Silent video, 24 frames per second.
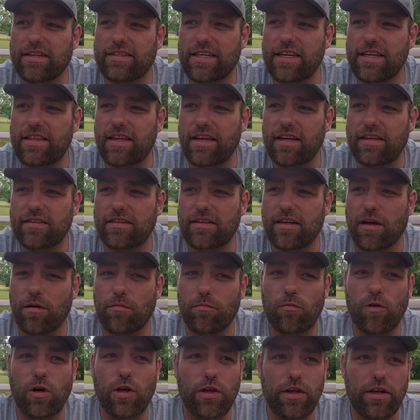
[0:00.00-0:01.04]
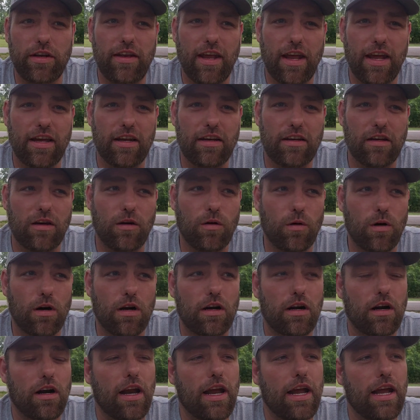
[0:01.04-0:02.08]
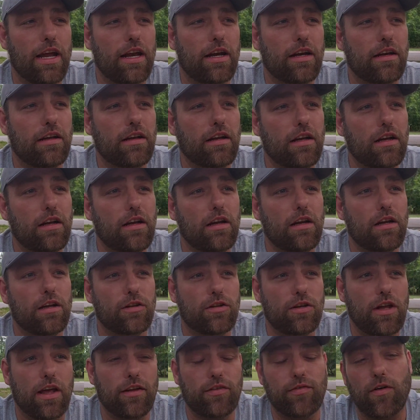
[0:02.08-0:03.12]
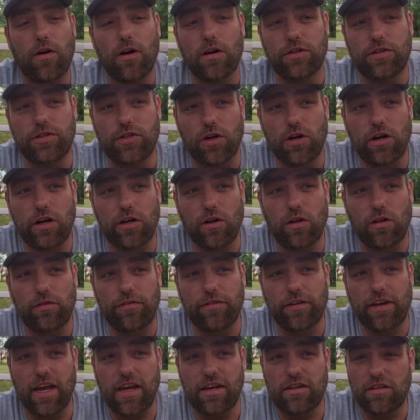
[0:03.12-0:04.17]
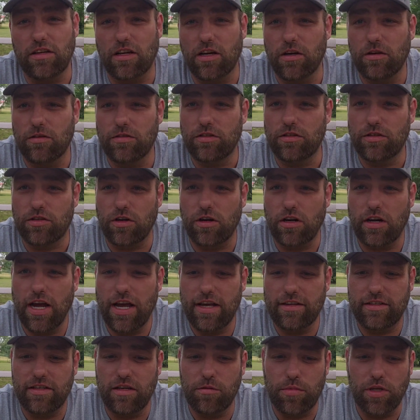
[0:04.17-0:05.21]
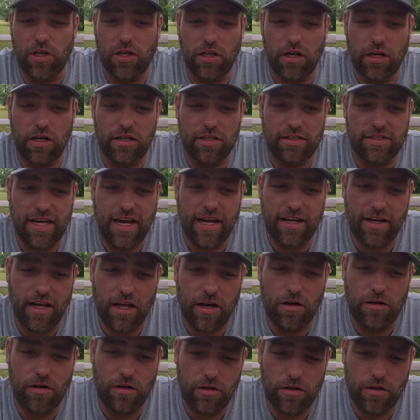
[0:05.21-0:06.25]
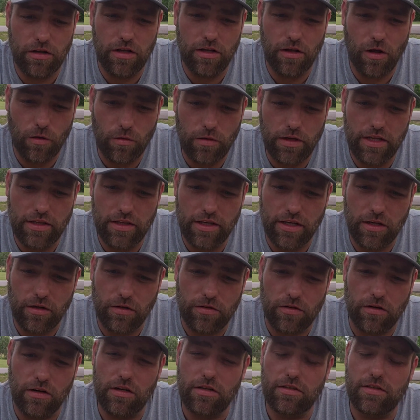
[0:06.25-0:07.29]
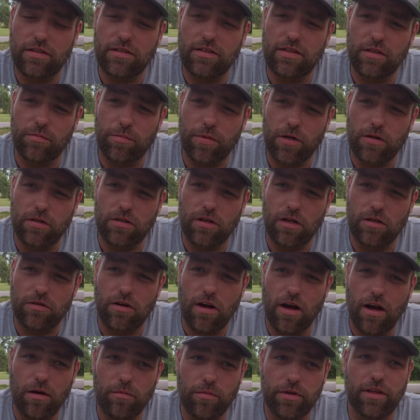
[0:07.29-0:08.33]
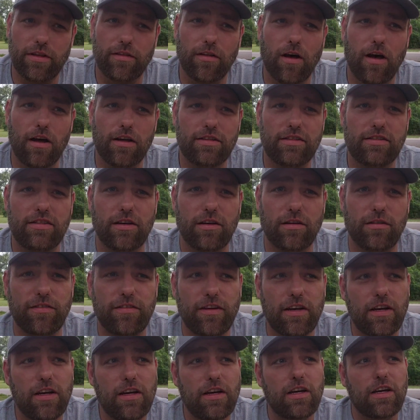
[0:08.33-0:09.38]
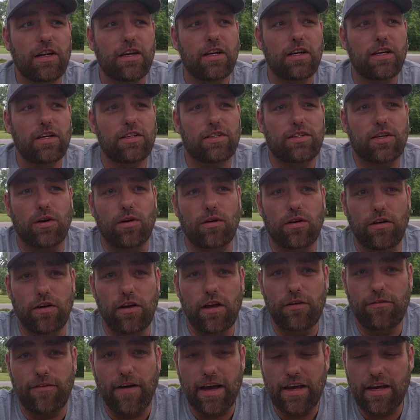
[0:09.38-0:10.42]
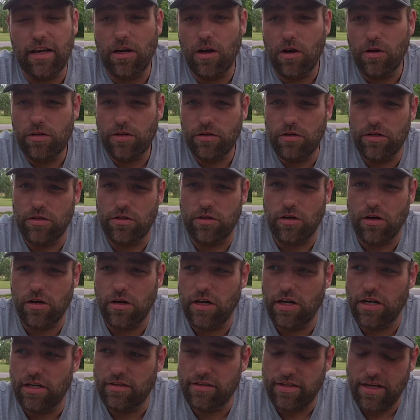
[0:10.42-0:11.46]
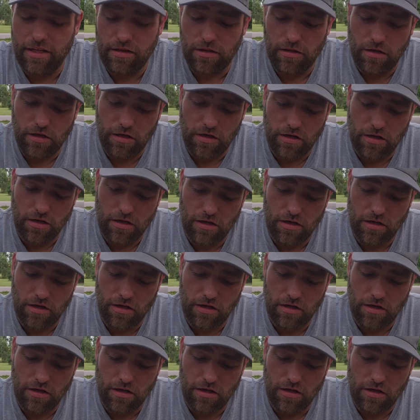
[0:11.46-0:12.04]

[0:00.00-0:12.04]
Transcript: see things, and I'm willing to take it to court. And as far as jury nullification goes, the jury has the ability to decide not only the guilt or innocence of the person on trial, but the law itself. So if I can go to a jury and say, look,